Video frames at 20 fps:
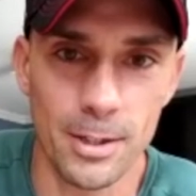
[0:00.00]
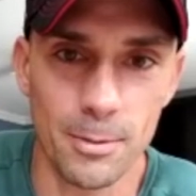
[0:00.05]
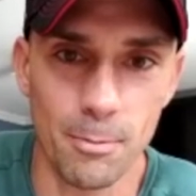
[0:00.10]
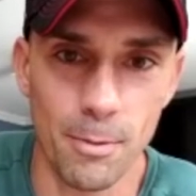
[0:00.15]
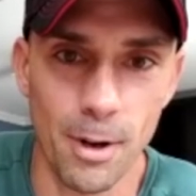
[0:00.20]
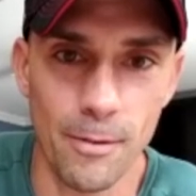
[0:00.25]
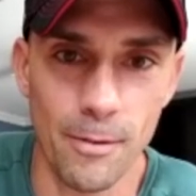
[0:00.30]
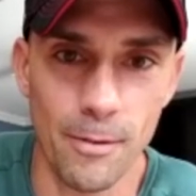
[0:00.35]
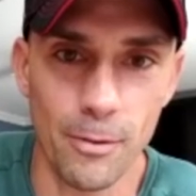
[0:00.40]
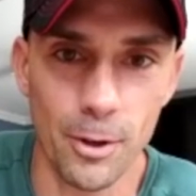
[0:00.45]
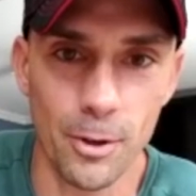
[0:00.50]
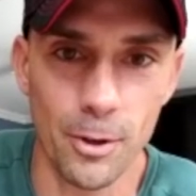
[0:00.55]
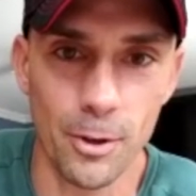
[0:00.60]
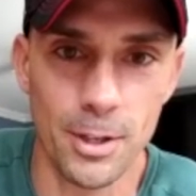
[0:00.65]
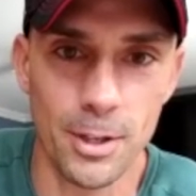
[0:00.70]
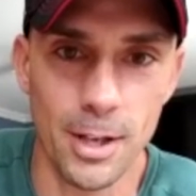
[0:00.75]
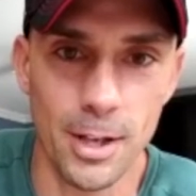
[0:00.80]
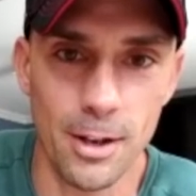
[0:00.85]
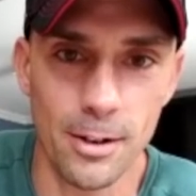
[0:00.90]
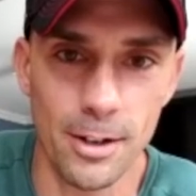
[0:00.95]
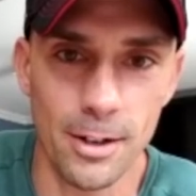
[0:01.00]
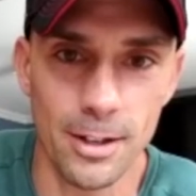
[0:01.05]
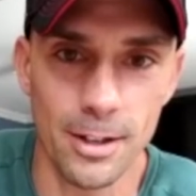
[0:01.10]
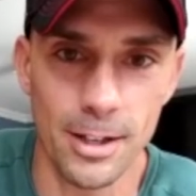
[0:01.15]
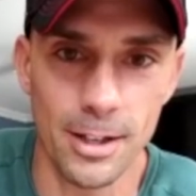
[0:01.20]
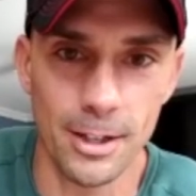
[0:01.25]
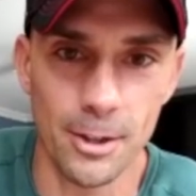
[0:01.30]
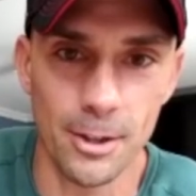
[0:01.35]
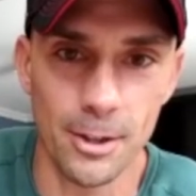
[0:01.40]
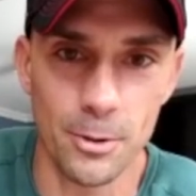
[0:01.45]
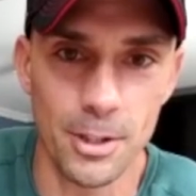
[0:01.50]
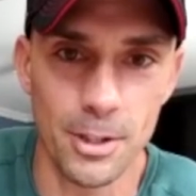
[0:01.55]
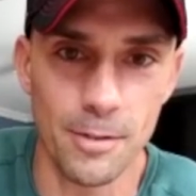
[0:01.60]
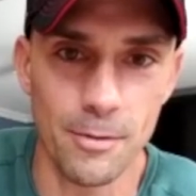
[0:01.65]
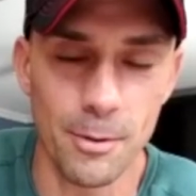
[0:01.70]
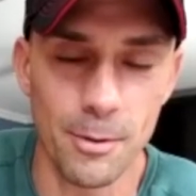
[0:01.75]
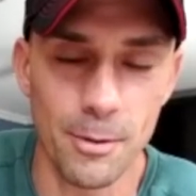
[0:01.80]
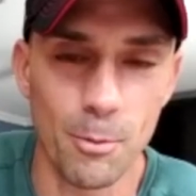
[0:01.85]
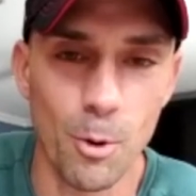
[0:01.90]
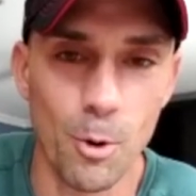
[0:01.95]
my foot goes down and then it goes
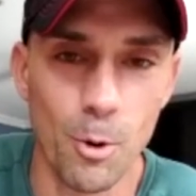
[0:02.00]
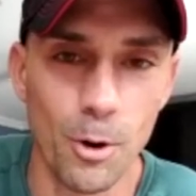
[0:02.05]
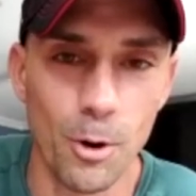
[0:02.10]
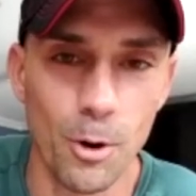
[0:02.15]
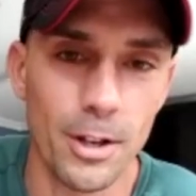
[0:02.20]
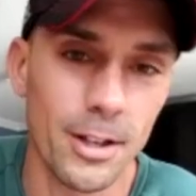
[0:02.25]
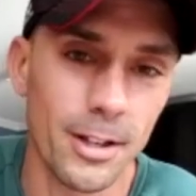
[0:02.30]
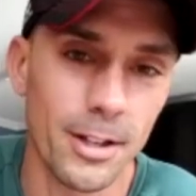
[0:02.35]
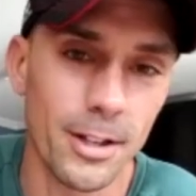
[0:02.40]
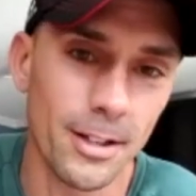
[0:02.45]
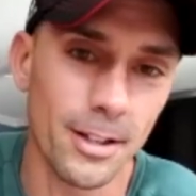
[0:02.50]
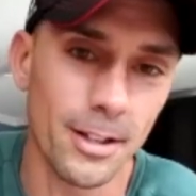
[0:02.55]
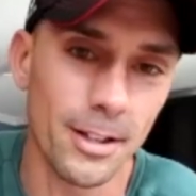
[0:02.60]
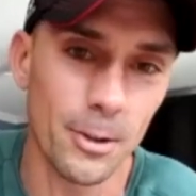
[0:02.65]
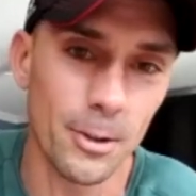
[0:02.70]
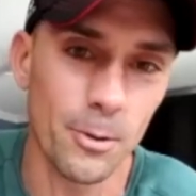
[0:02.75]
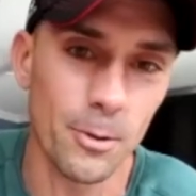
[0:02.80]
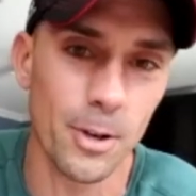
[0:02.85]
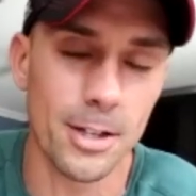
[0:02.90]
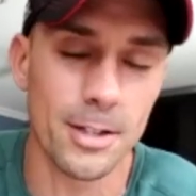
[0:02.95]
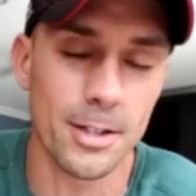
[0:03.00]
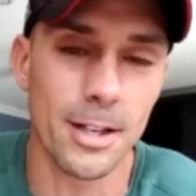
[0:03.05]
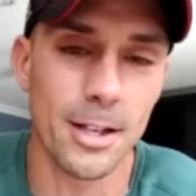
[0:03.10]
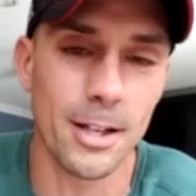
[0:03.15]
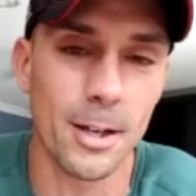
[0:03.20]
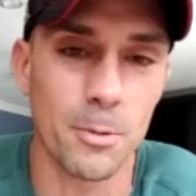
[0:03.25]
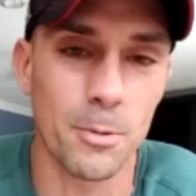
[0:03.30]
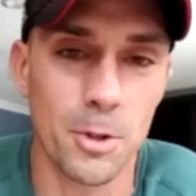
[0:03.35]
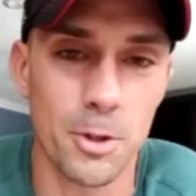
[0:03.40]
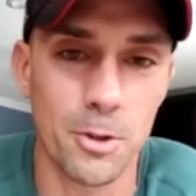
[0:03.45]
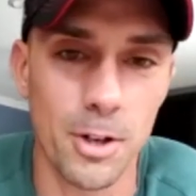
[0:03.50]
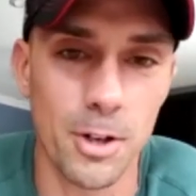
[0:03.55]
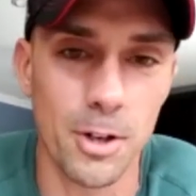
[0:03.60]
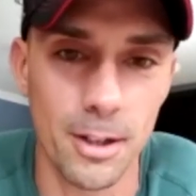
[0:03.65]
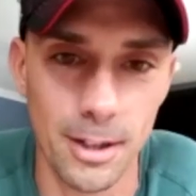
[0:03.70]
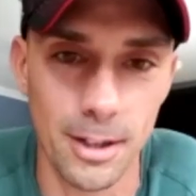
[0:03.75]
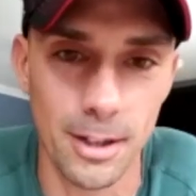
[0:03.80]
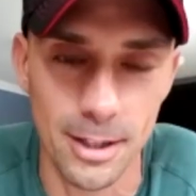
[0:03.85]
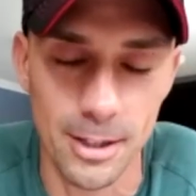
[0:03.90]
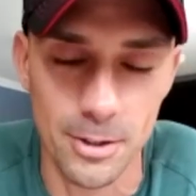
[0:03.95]
even more in, like when I stand up straight,
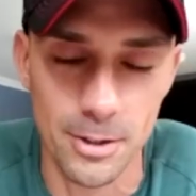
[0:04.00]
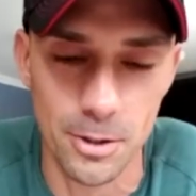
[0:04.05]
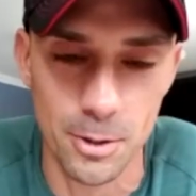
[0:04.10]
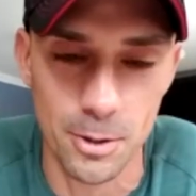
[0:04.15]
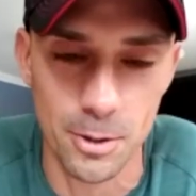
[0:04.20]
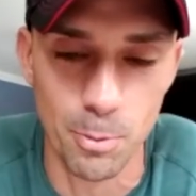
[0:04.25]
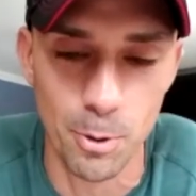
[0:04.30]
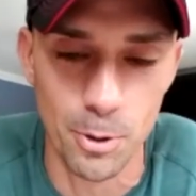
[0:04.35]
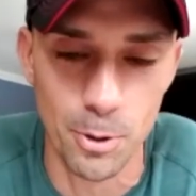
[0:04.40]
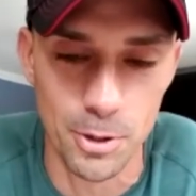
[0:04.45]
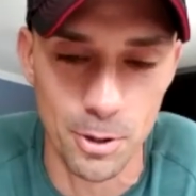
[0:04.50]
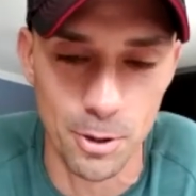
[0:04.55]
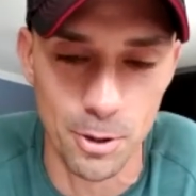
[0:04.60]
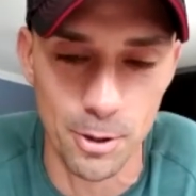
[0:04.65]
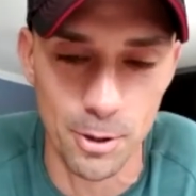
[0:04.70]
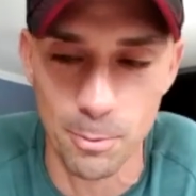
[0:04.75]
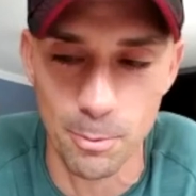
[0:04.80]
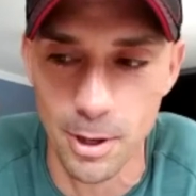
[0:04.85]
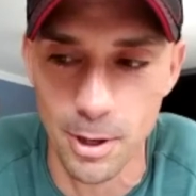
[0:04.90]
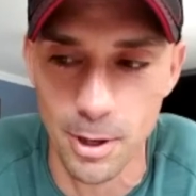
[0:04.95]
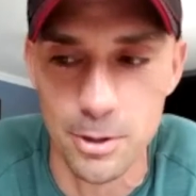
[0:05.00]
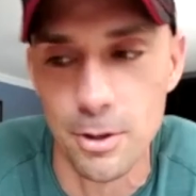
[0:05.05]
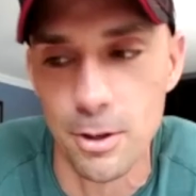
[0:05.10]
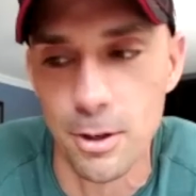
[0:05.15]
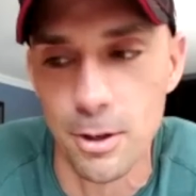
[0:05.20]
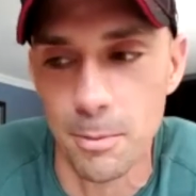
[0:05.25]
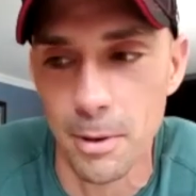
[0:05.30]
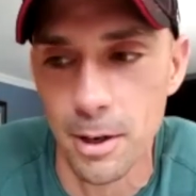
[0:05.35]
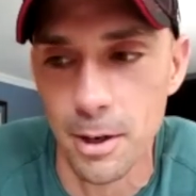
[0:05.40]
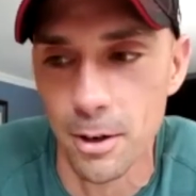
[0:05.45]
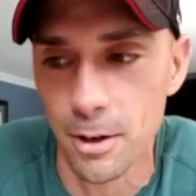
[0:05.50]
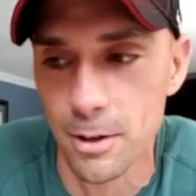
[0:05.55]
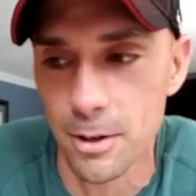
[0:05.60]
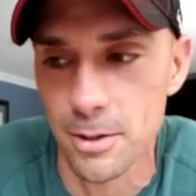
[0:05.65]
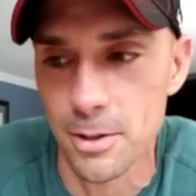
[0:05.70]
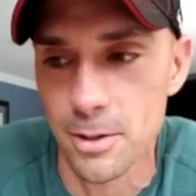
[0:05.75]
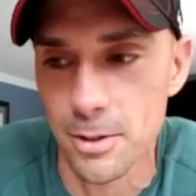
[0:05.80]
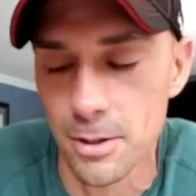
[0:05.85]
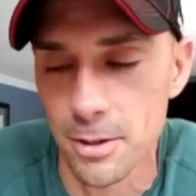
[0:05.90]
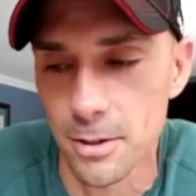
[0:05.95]
like it just puts all the pressure on my
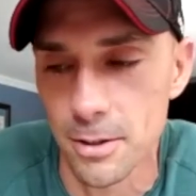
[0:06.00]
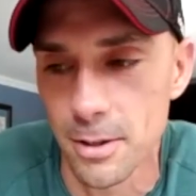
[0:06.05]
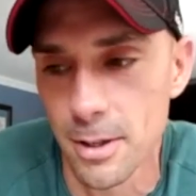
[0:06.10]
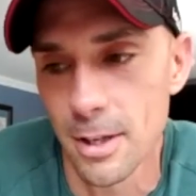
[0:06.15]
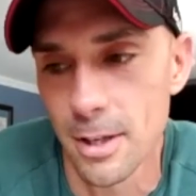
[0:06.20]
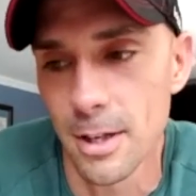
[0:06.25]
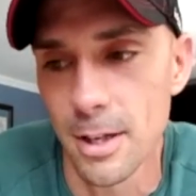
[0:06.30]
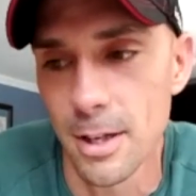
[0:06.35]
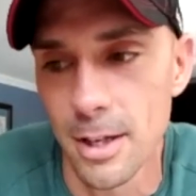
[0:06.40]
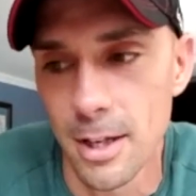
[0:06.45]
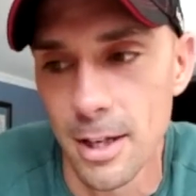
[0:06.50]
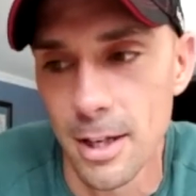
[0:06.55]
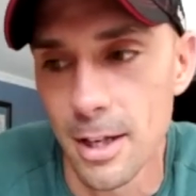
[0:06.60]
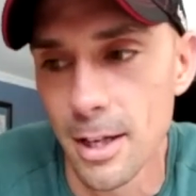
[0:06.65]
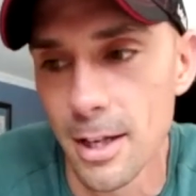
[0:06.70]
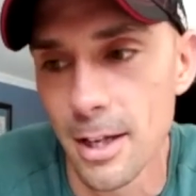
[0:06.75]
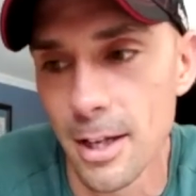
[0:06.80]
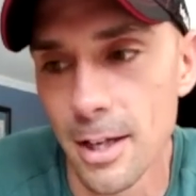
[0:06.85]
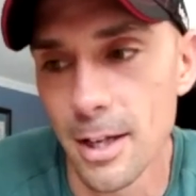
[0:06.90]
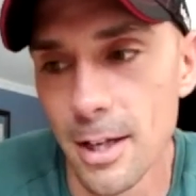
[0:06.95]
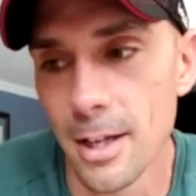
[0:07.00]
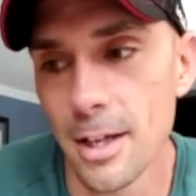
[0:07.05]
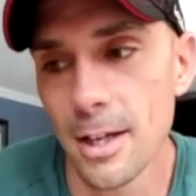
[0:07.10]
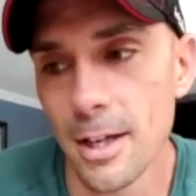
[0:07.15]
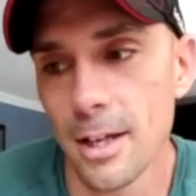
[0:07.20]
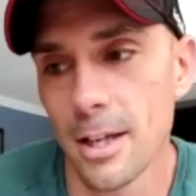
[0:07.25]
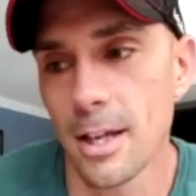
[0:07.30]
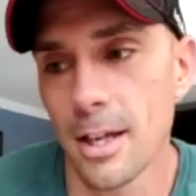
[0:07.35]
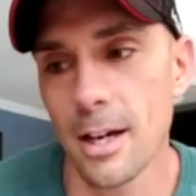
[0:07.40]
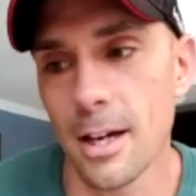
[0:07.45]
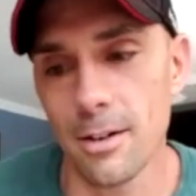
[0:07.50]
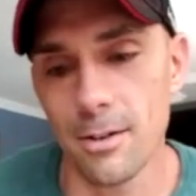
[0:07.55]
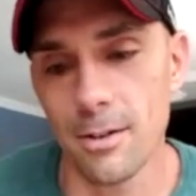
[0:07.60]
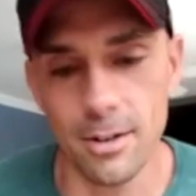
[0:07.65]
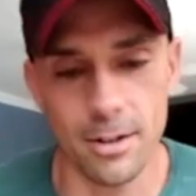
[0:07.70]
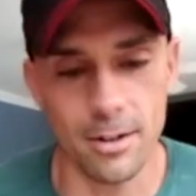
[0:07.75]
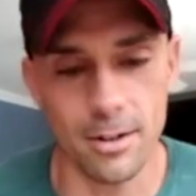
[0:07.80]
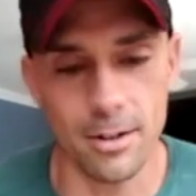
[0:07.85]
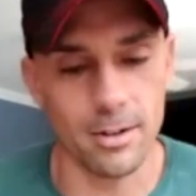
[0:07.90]
arch. Yeah, I don't know.